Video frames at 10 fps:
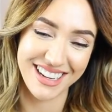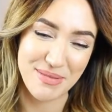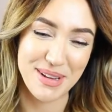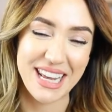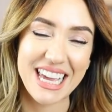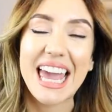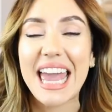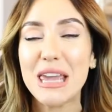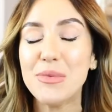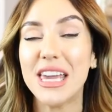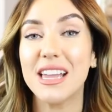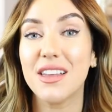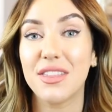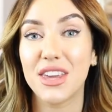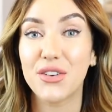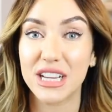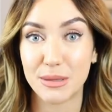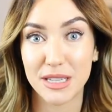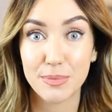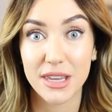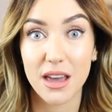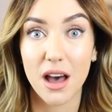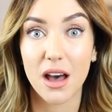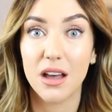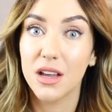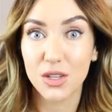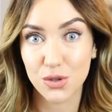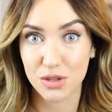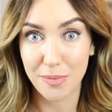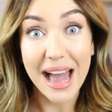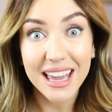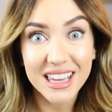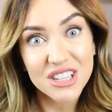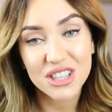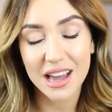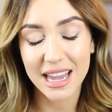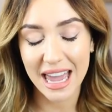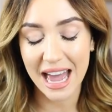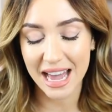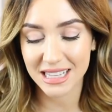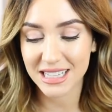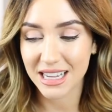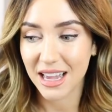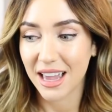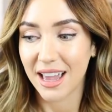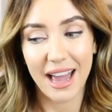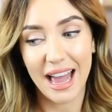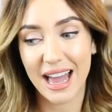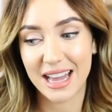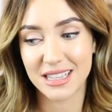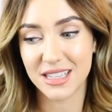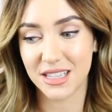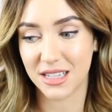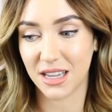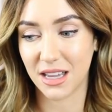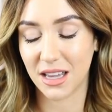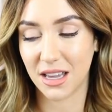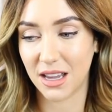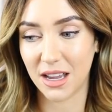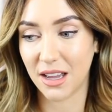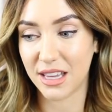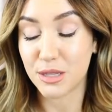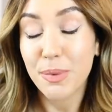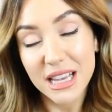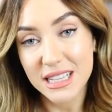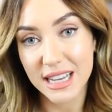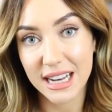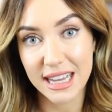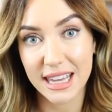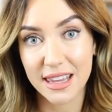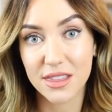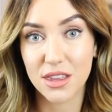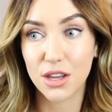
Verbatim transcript: But it came in the Christmas P R sort of package that I had, and it's basically the